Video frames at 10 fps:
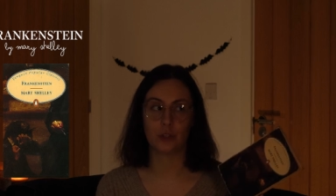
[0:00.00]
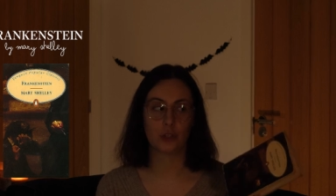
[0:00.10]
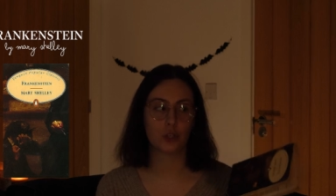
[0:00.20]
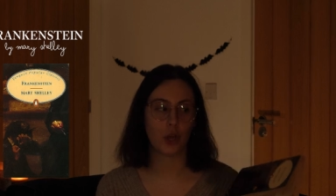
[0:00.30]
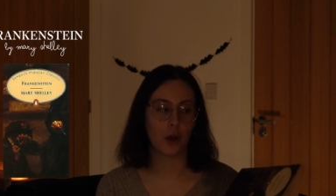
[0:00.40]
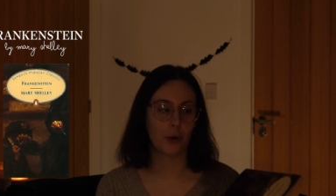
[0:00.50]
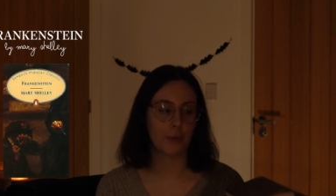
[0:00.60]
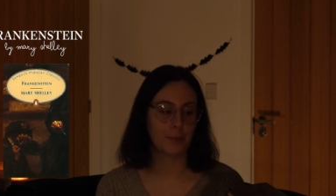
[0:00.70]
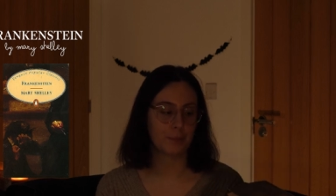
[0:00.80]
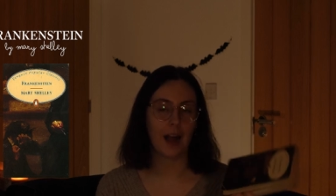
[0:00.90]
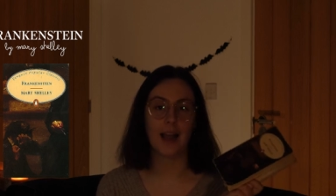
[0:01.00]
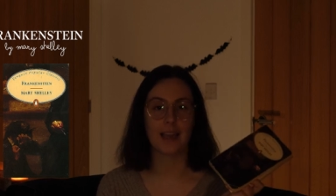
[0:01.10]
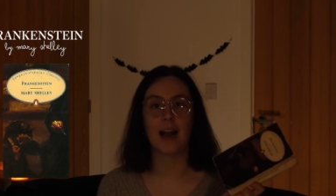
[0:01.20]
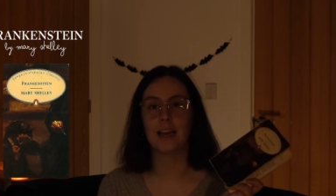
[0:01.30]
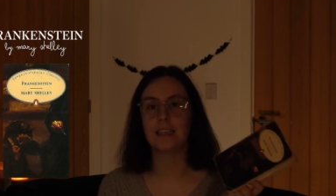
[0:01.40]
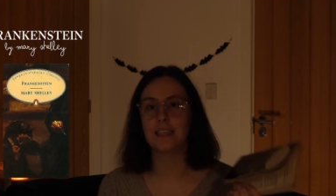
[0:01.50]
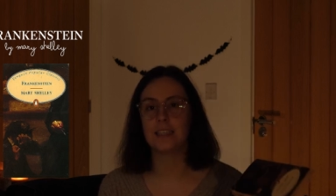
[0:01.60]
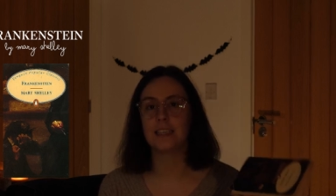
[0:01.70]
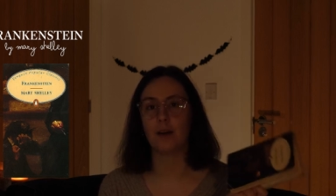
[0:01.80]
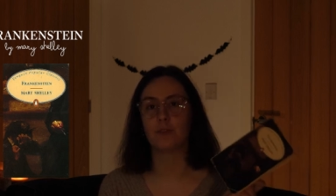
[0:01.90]
So I I
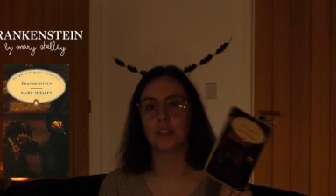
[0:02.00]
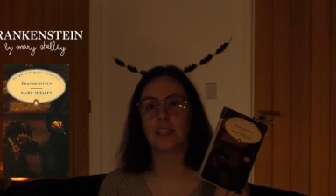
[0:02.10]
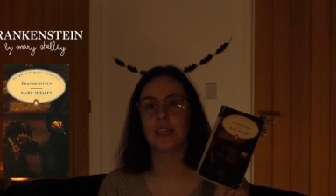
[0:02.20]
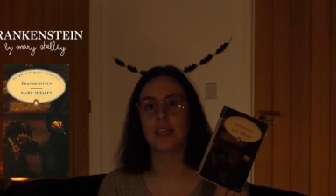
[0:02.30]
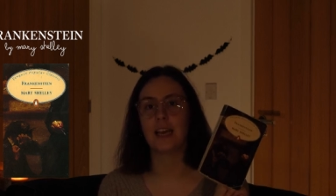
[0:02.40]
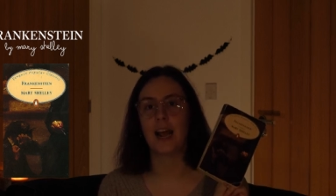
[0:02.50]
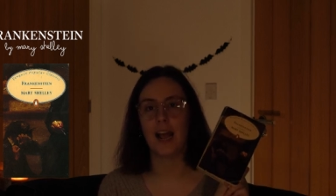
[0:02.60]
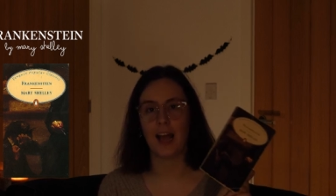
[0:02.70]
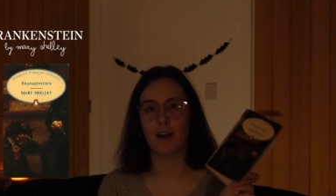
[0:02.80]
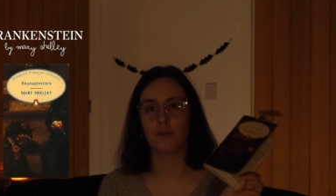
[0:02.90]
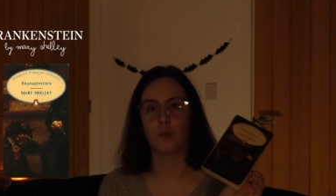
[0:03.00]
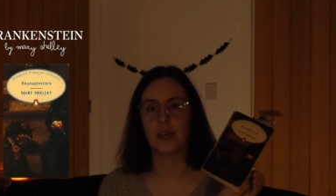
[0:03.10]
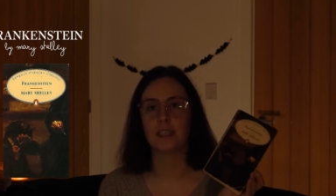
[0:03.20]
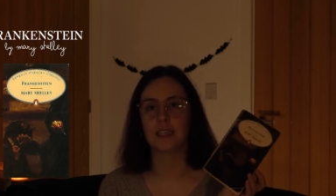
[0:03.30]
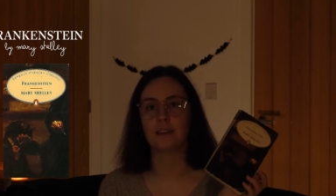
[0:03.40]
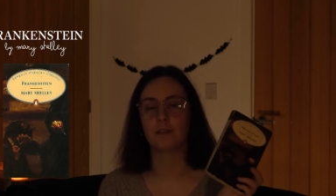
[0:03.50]
definitely have a way to